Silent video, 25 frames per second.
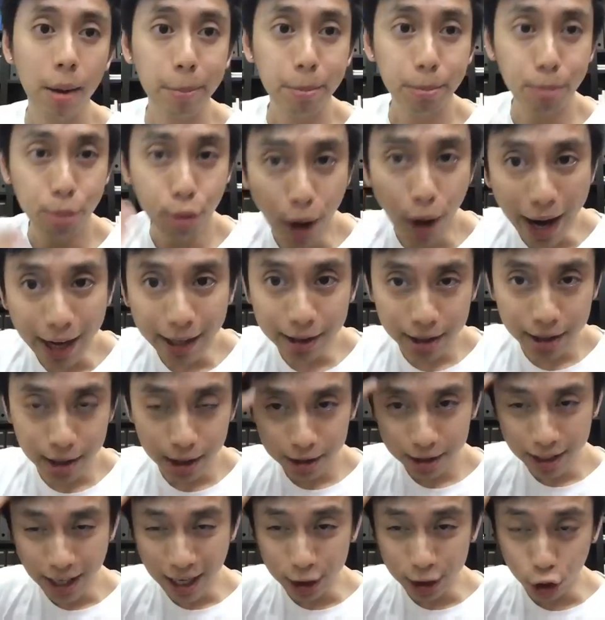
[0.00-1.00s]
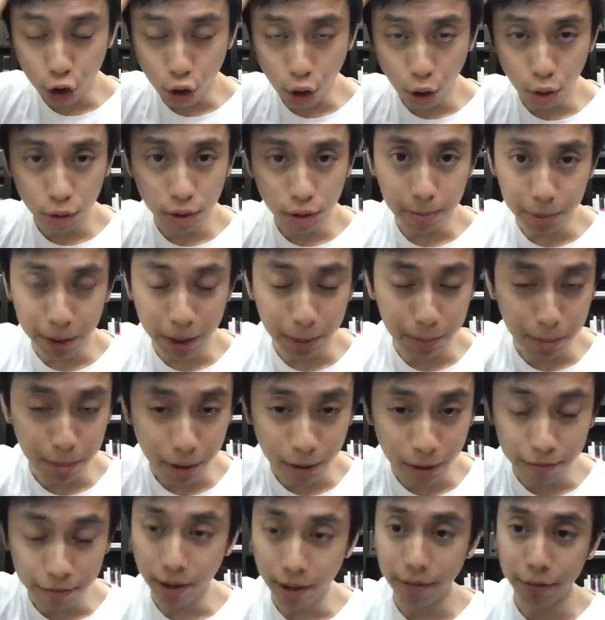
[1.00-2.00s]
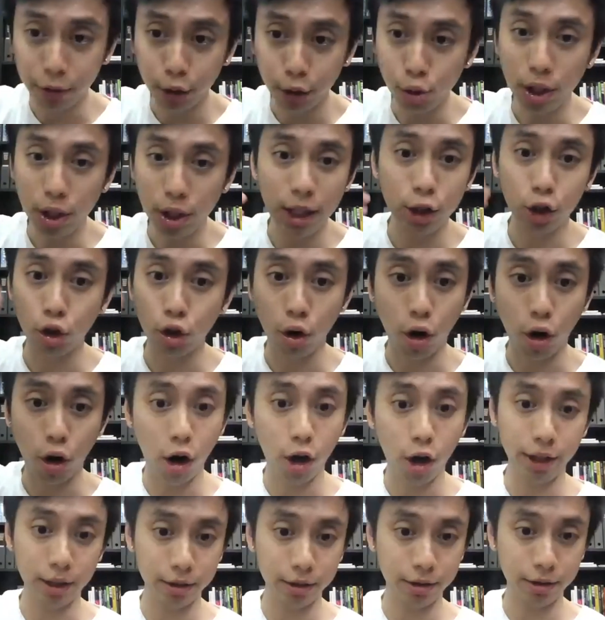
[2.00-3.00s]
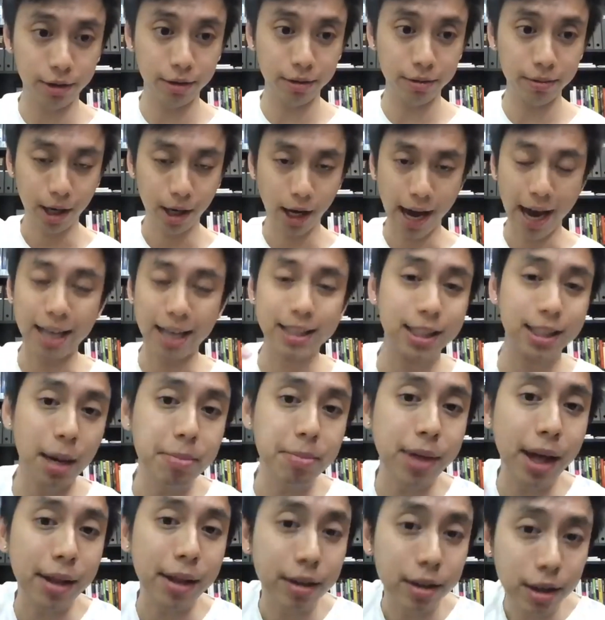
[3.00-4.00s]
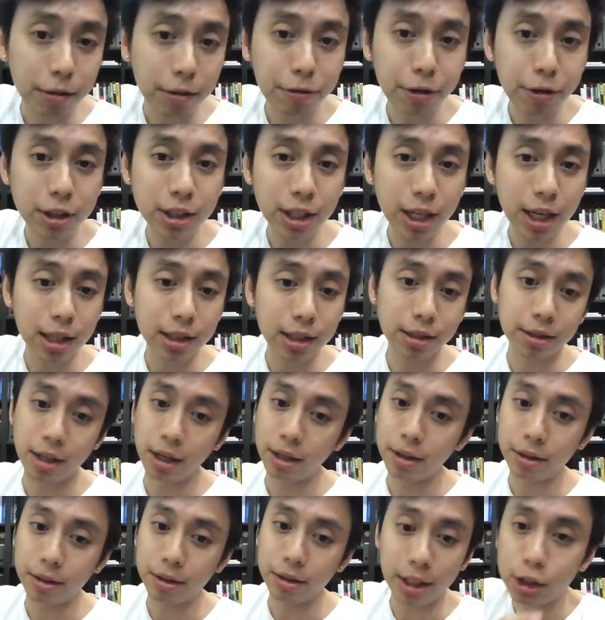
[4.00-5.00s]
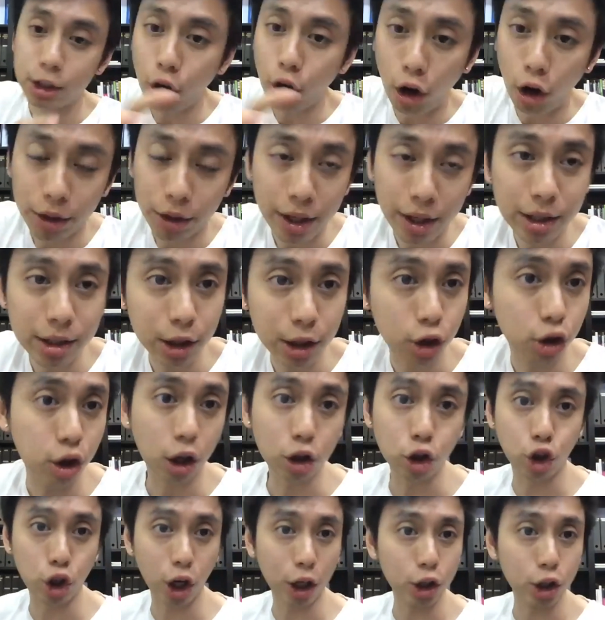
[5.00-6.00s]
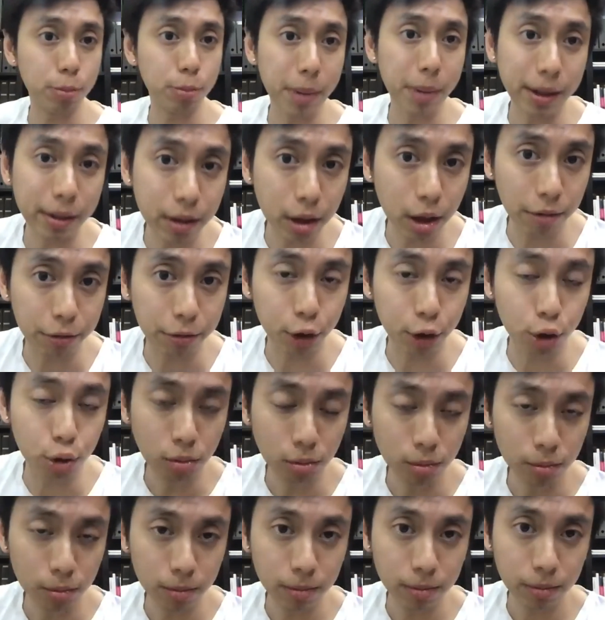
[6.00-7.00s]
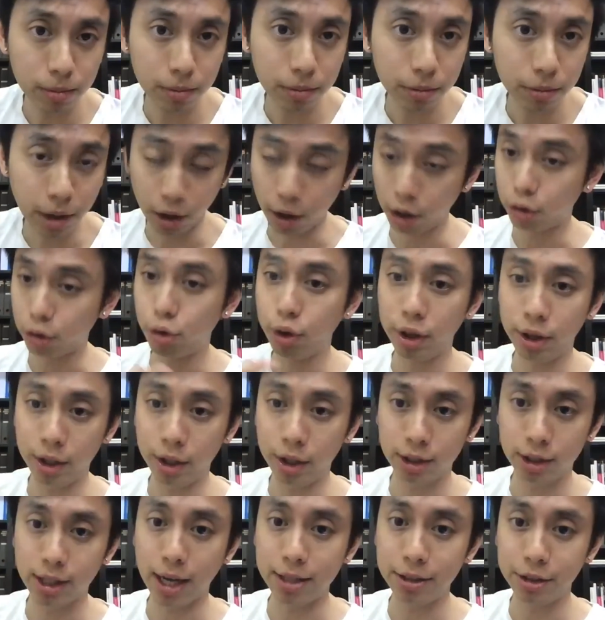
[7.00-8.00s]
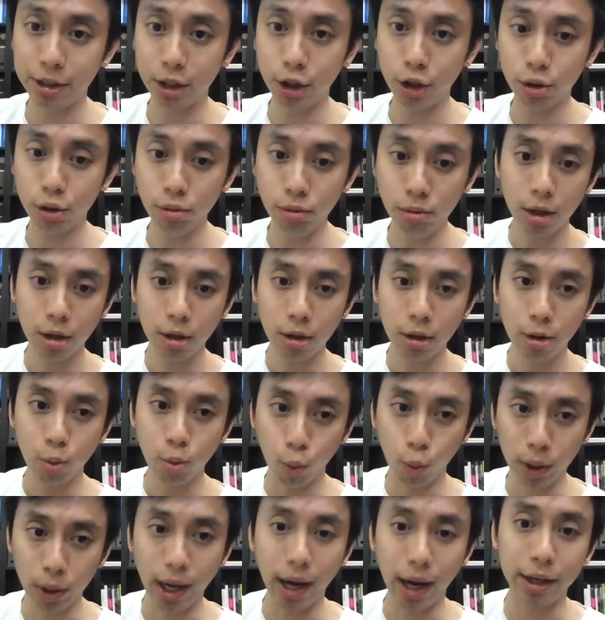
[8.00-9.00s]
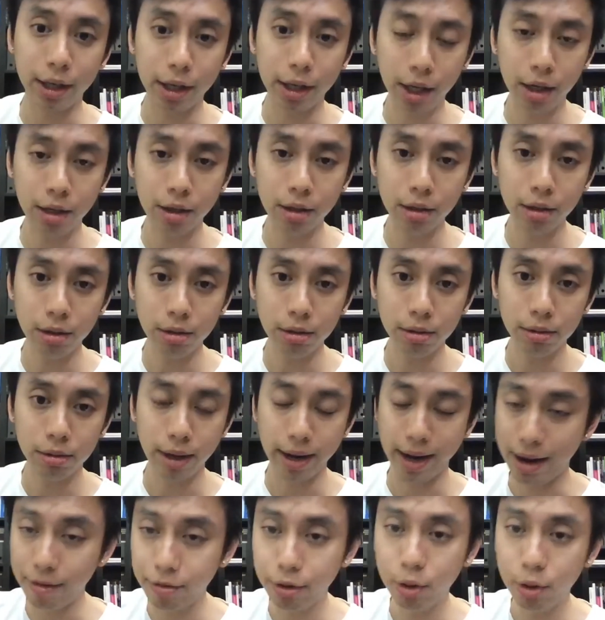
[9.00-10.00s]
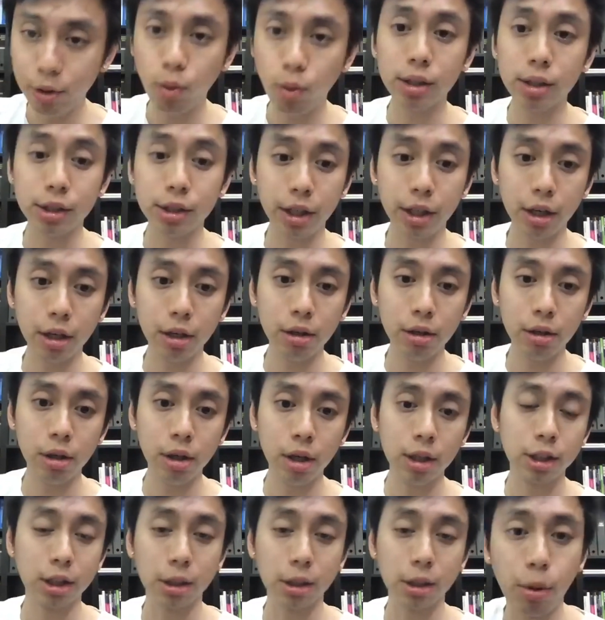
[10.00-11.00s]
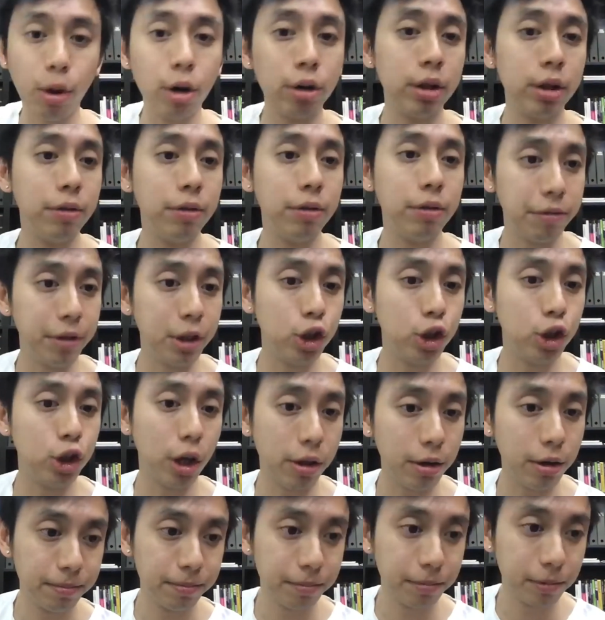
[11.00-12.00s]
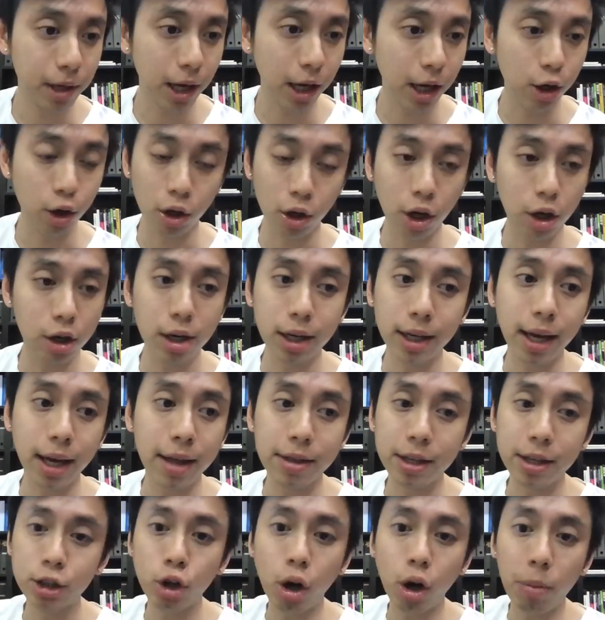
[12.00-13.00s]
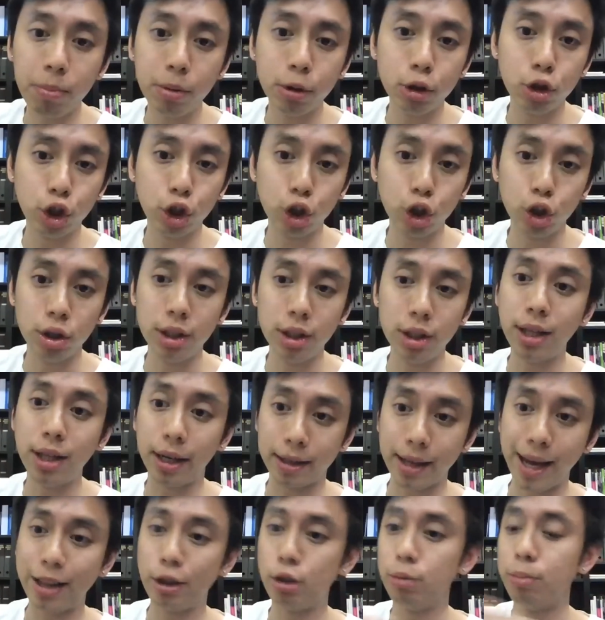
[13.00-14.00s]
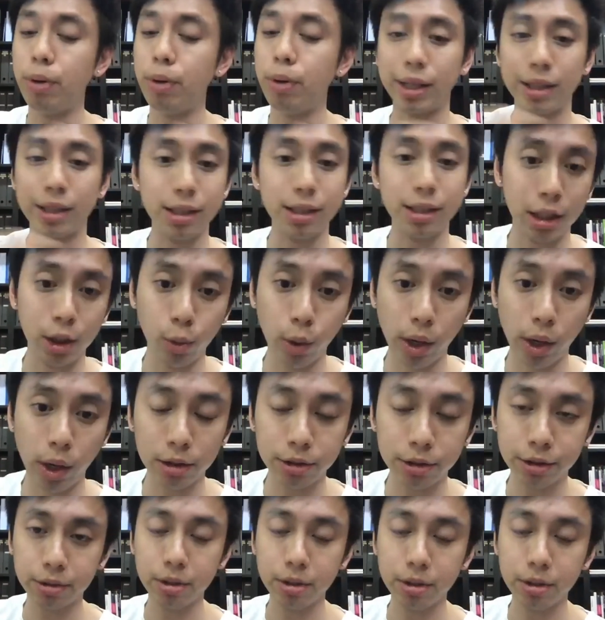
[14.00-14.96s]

practice as though the people in front of you is your audience. Except that the difference is that this audience is not judgmental of you. They're not criticizing you. We are here and everyone's here supportive of each other. Okay? You're not going to get this opportunity like that to practice anywhere else.